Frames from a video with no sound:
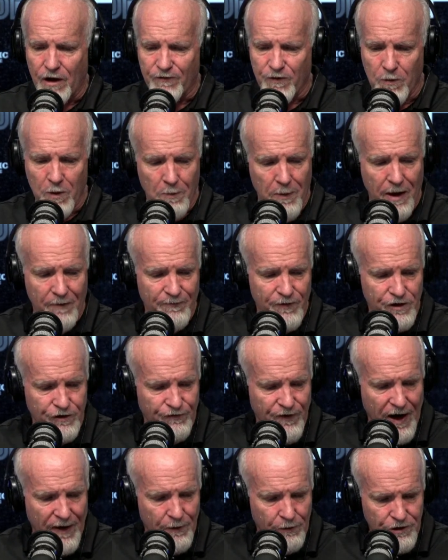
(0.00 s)
from a Memphis
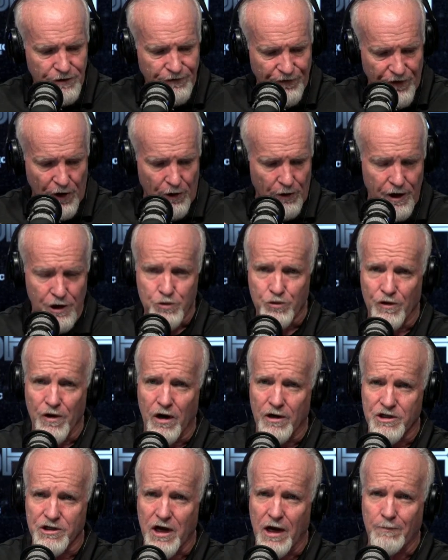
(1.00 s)
fan that was furious with
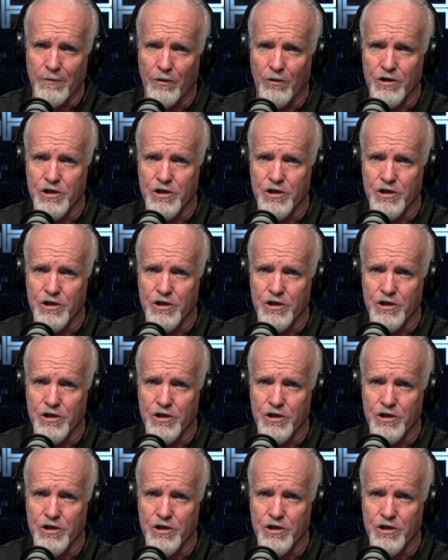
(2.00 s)
our segment